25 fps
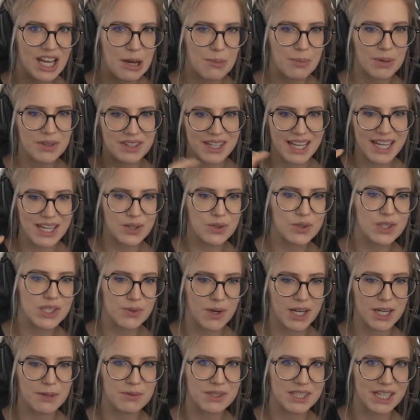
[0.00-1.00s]
but they do
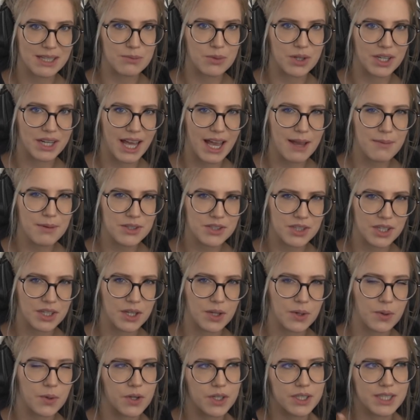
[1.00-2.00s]
20% more damage than
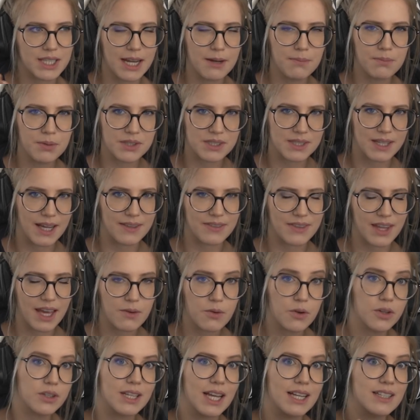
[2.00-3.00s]
you, or
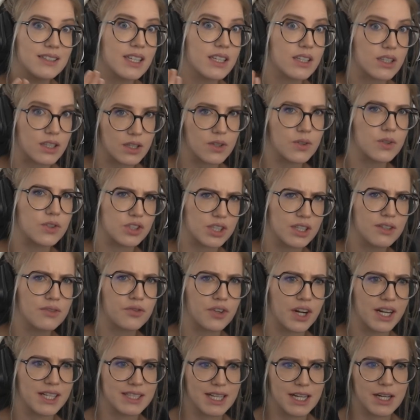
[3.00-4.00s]
10%, that's a huge
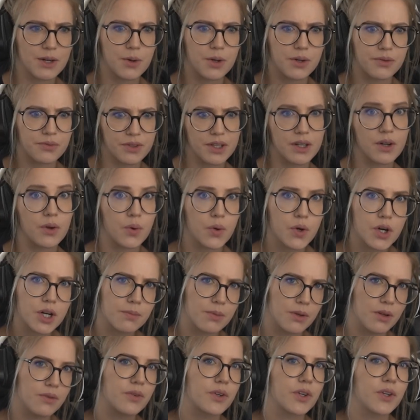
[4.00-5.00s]
difference, and it would feel
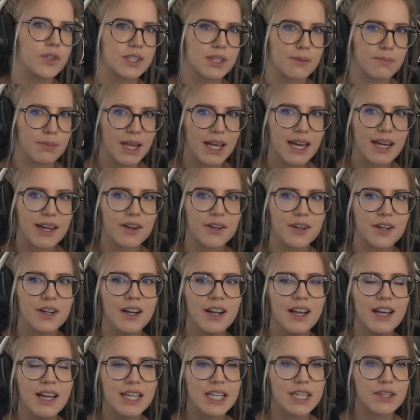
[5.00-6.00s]
horrible for you as a player
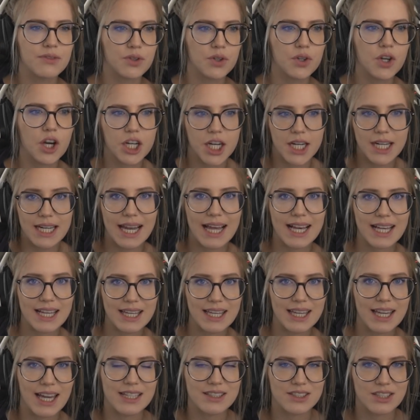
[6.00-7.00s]
if you got
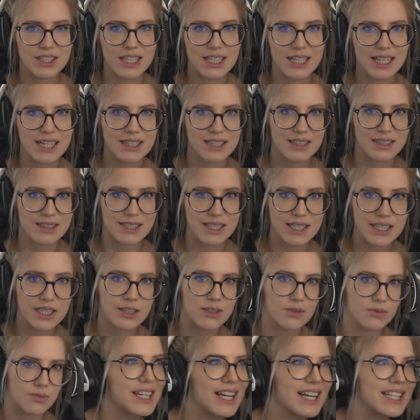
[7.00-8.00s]
unlucky and you didn't get the
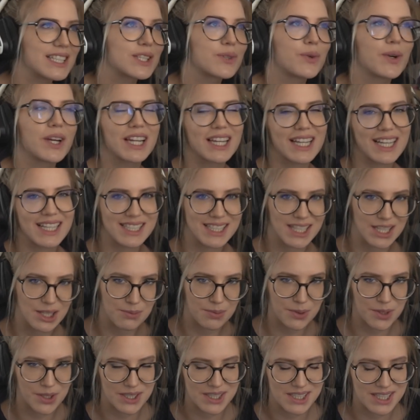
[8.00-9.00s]
tier as quickly as the other
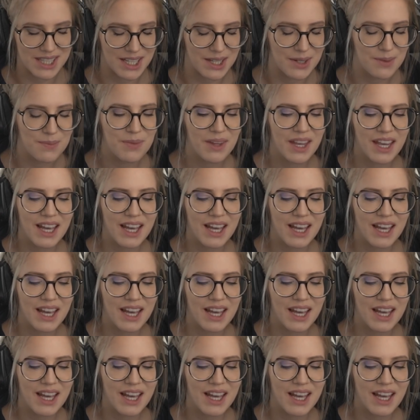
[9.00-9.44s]
person.